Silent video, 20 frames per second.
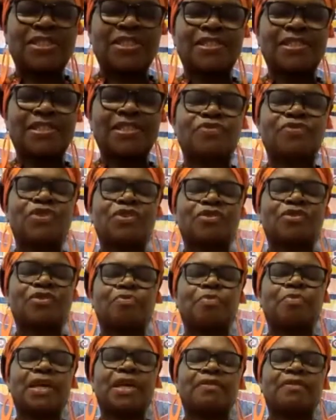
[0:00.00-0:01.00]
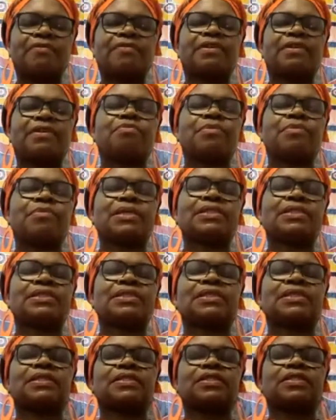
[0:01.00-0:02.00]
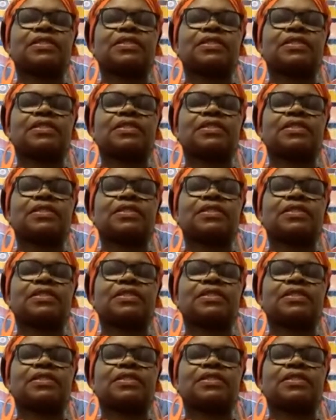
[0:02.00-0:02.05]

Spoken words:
it for your pelvic muscles.